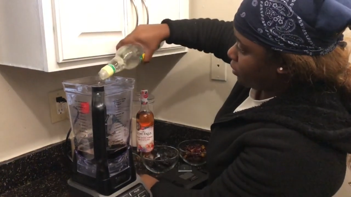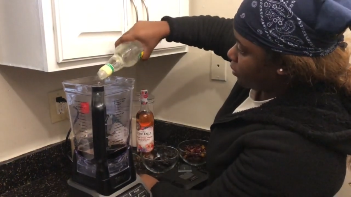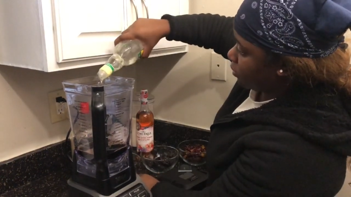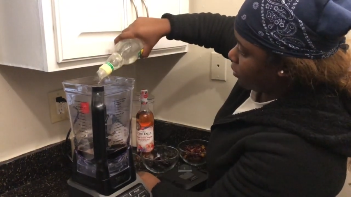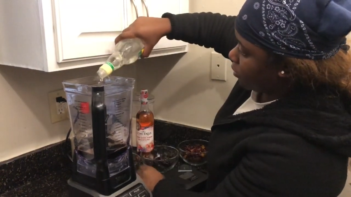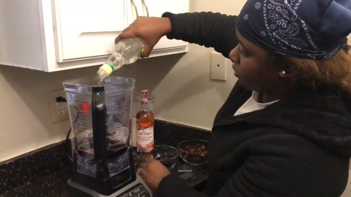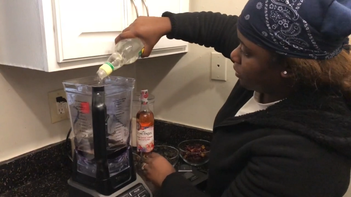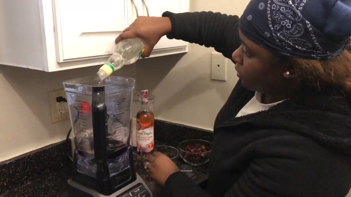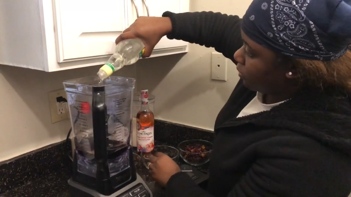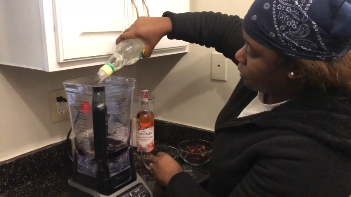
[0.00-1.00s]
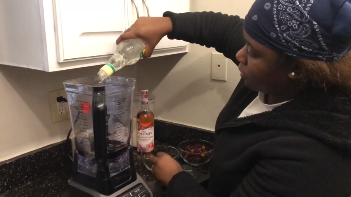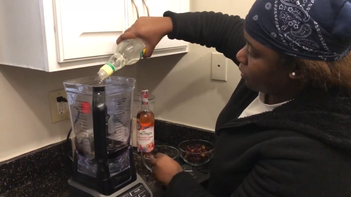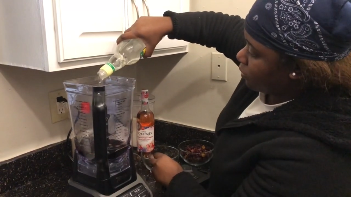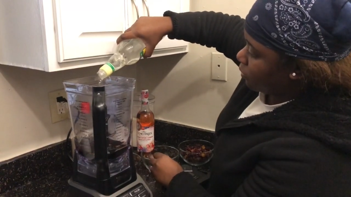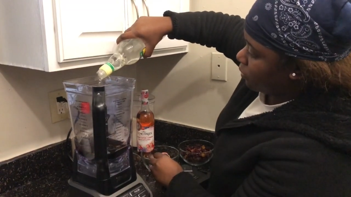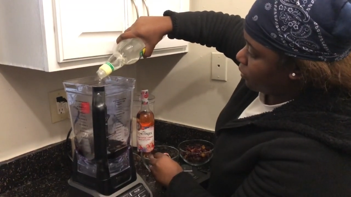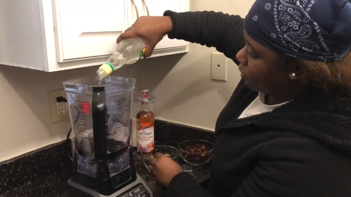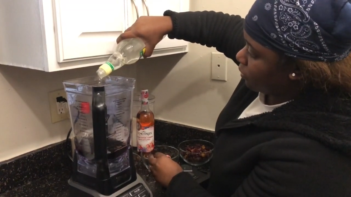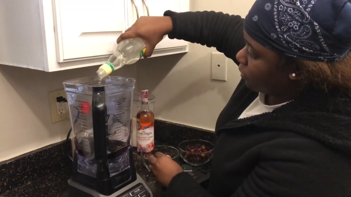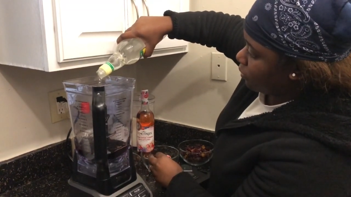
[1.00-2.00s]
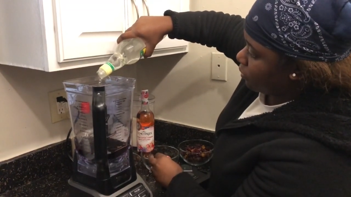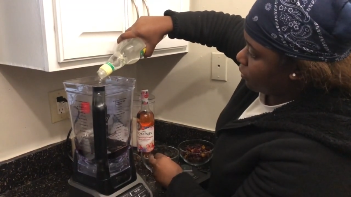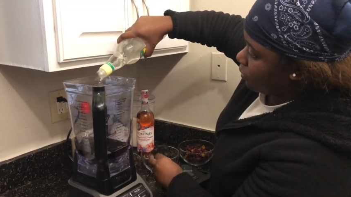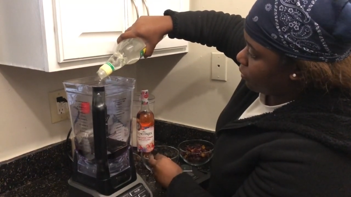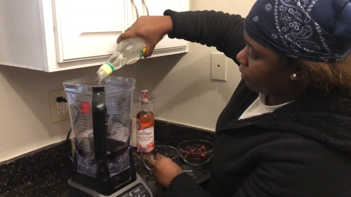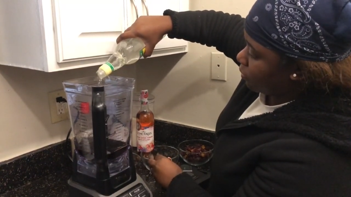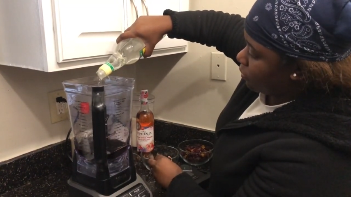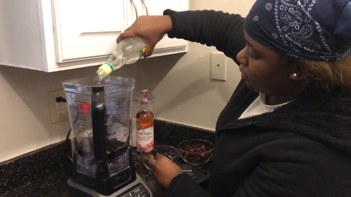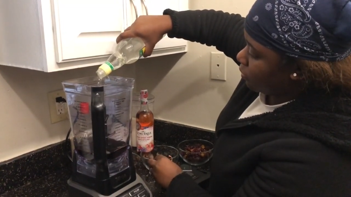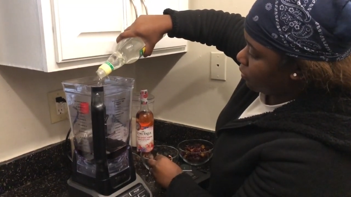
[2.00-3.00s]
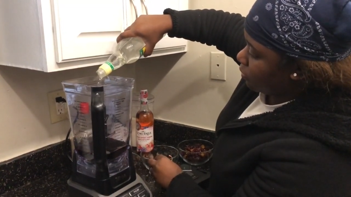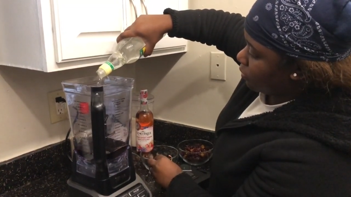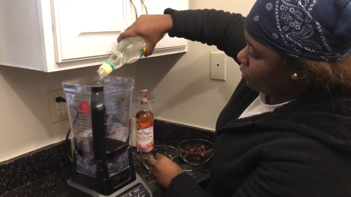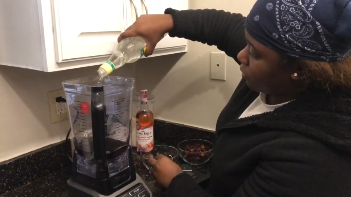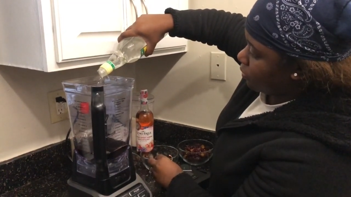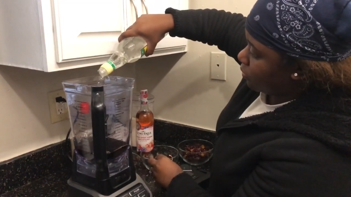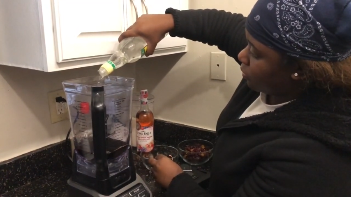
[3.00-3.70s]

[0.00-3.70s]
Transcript: Nothing is said.